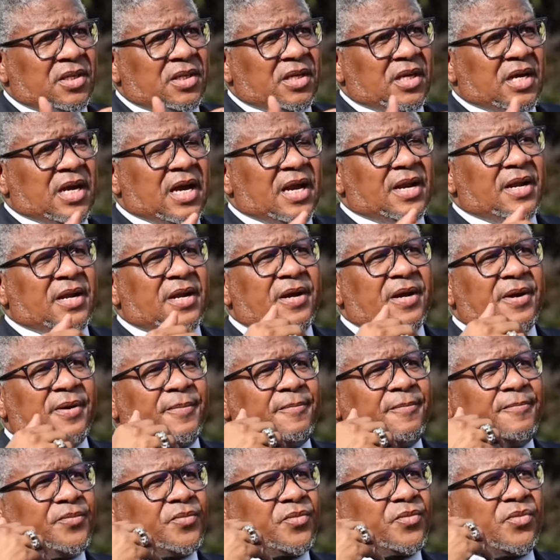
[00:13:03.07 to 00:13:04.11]
And
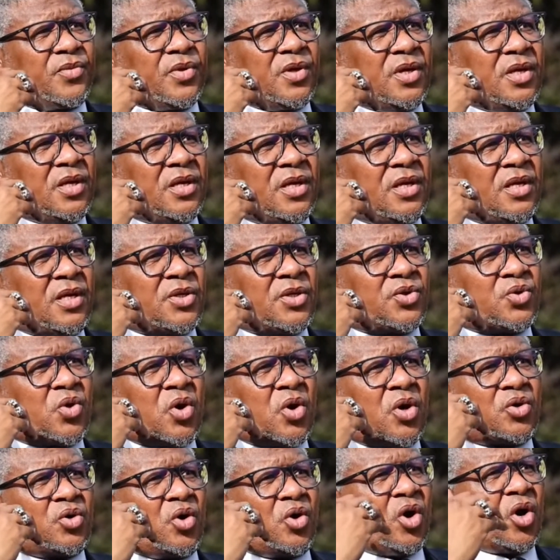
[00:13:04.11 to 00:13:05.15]
he's
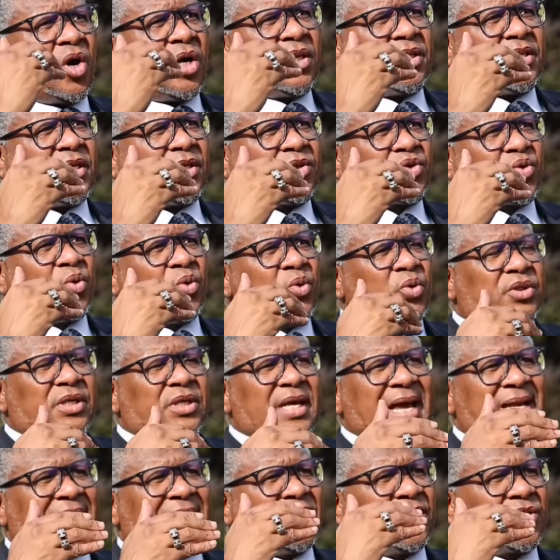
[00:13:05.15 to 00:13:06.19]
got all the tools
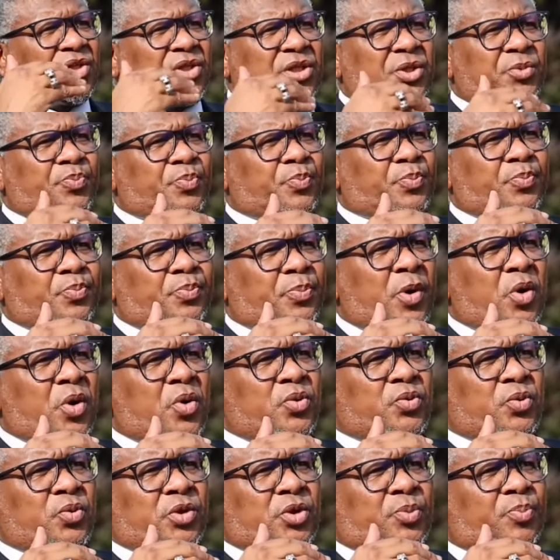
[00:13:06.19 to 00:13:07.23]
at his
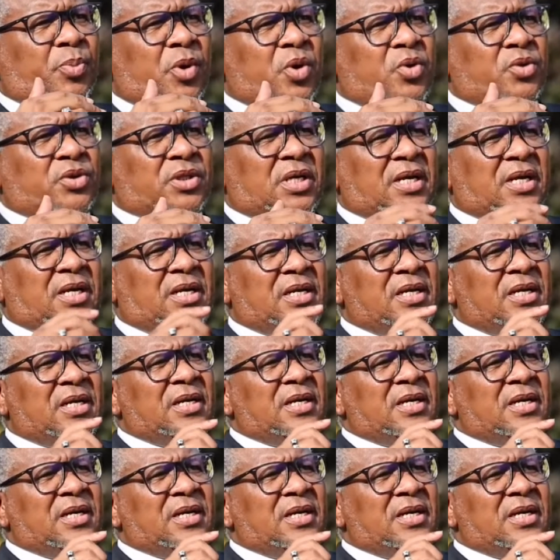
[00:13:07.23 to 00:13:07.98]
disposal